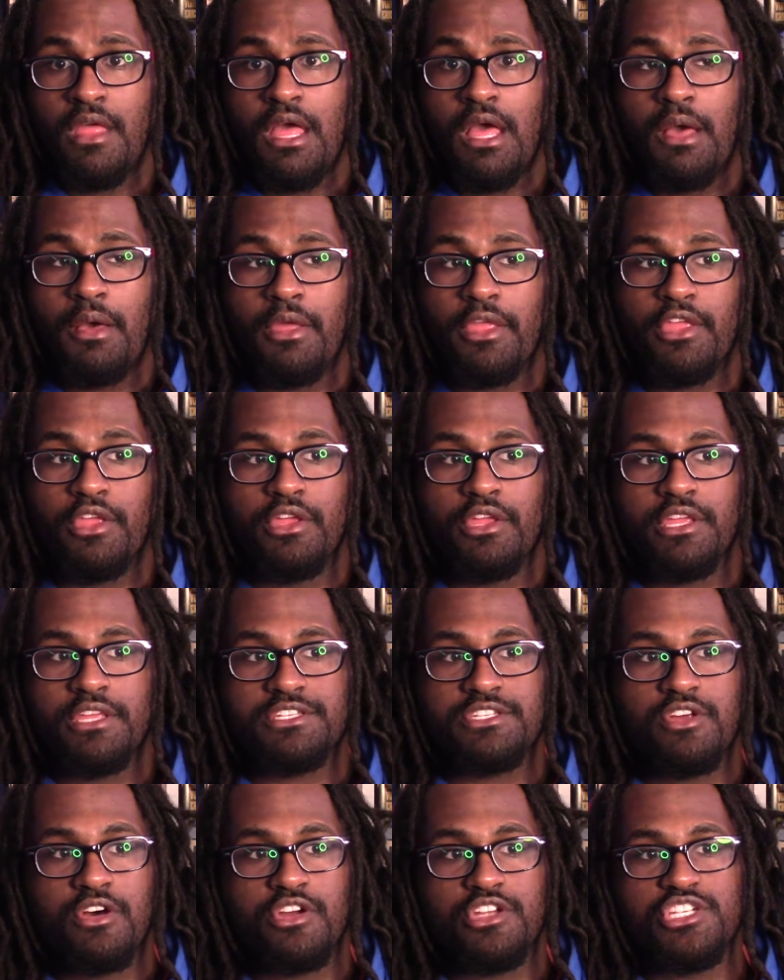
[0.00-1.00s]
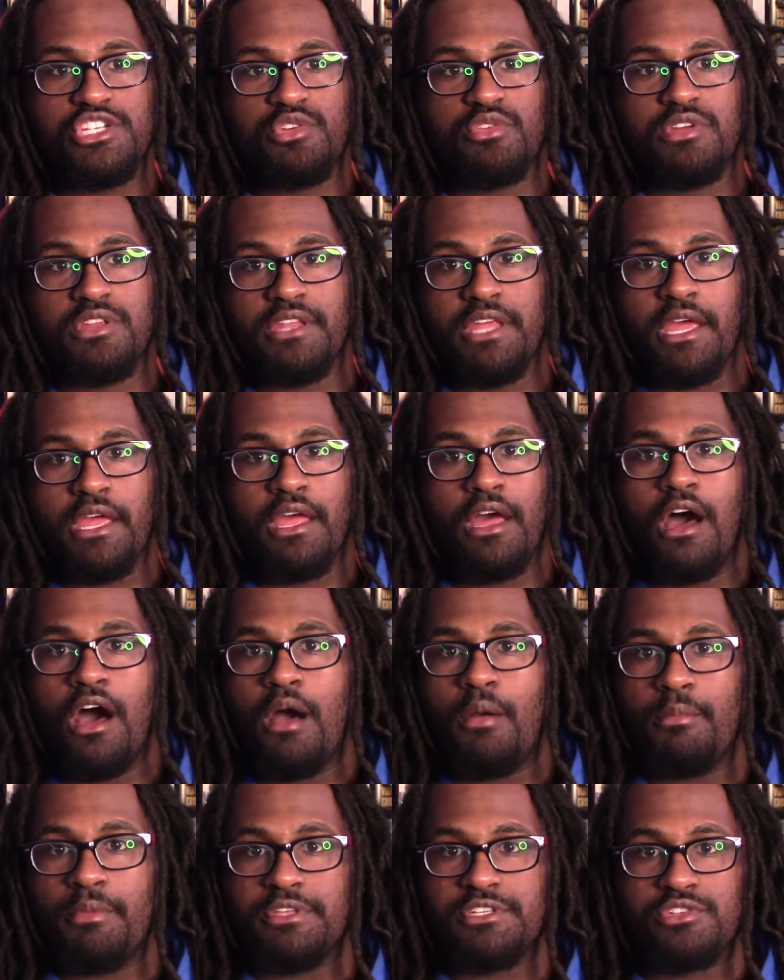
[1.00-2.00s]
Yeah, as long as you connect,
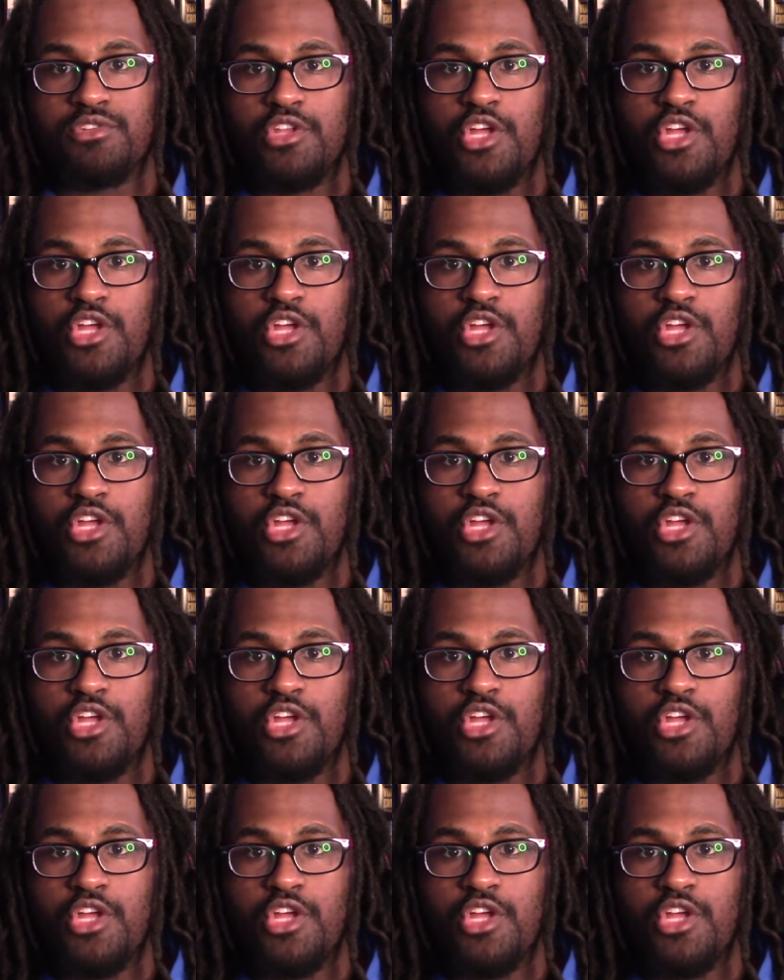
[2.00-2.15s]
as